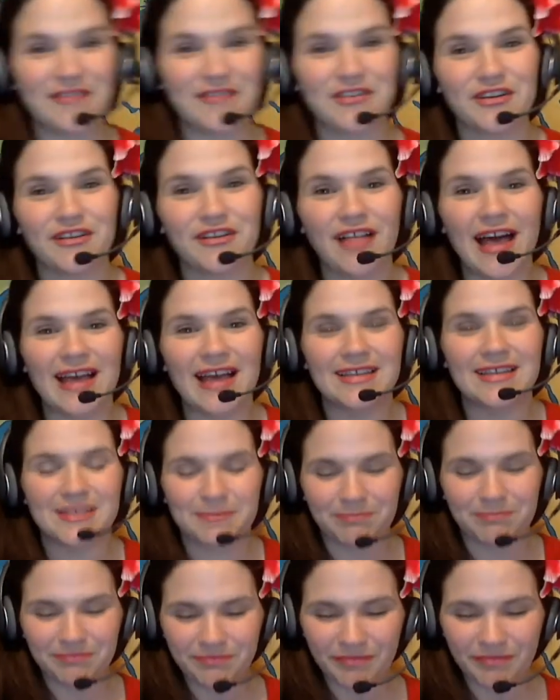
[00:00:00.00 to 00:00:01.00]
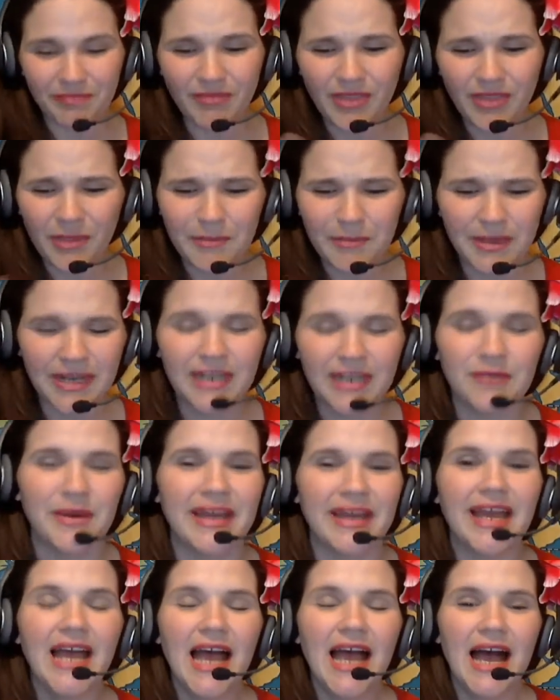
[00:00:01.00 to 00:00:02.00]
about after class. But
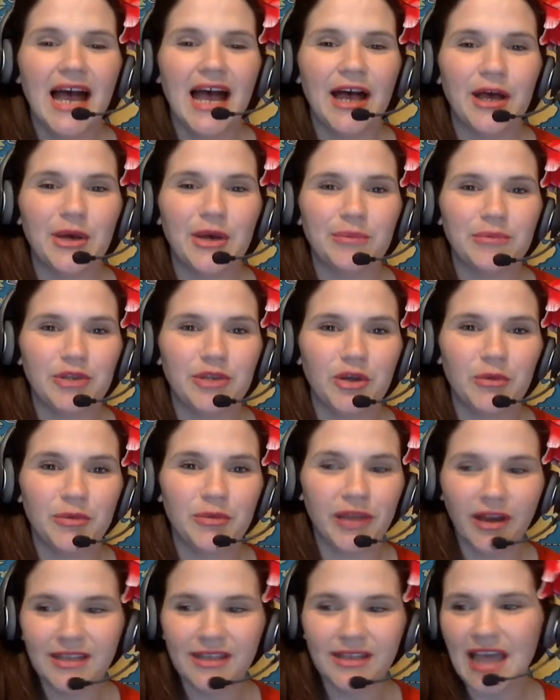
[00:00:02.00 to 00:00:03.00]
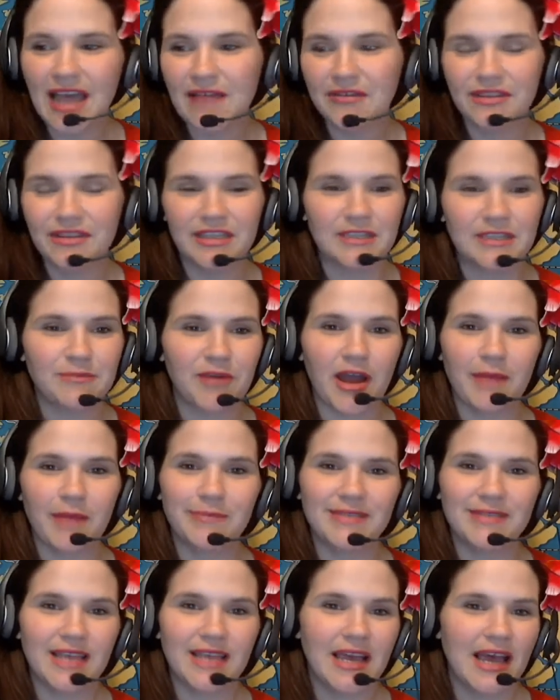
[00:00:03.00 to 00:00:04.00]
anyway, beyond having these
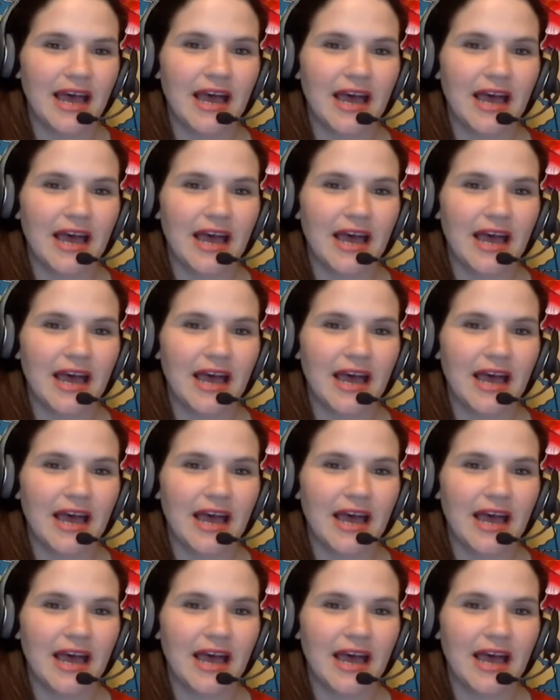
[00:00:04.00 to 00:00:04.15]
props,